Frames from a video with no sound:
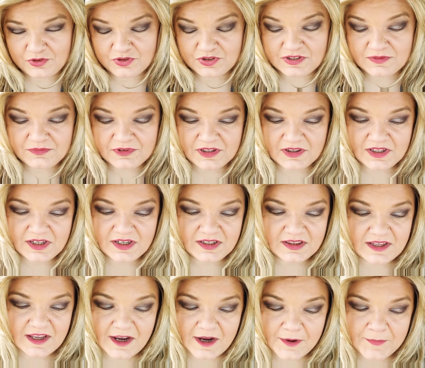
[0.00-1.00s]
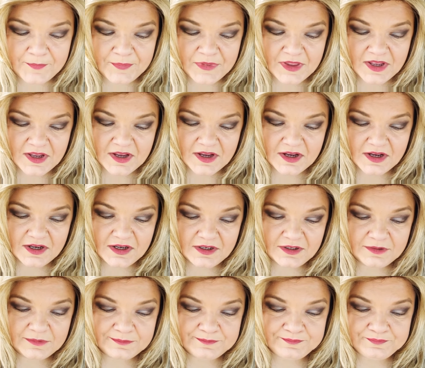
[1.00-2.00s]
or something like
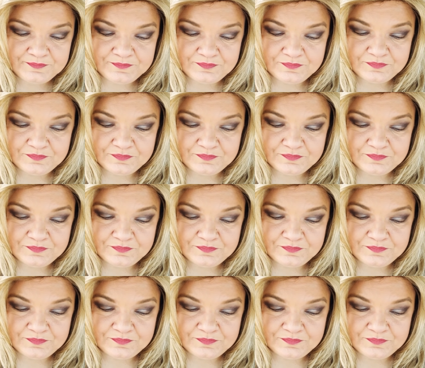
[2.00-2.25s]
that.